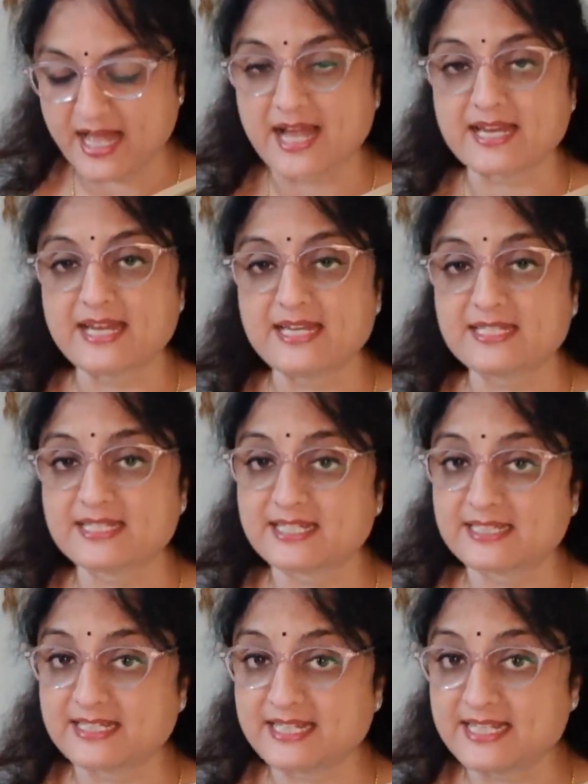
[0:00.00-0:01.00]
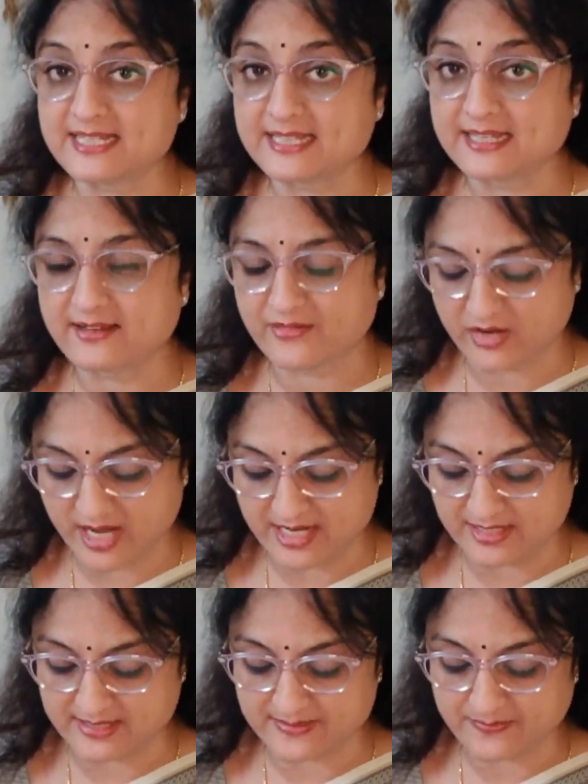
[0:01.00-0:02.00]
against these
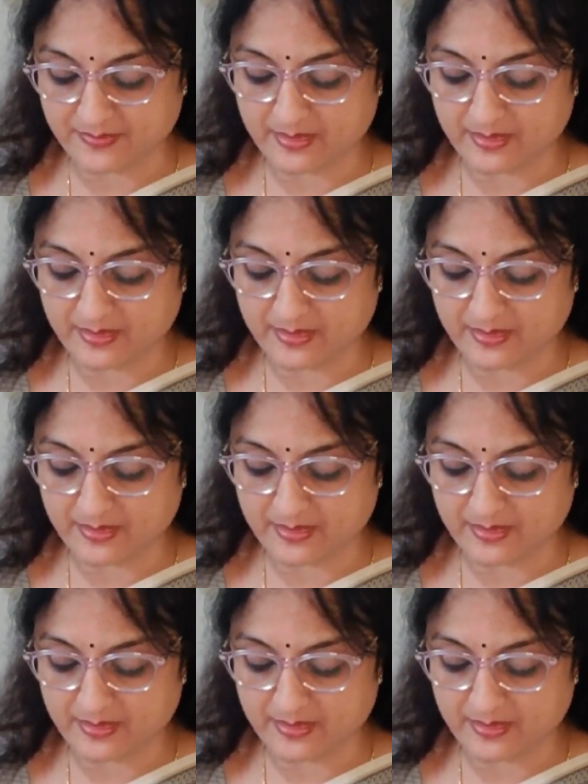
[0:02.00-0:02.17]
rays.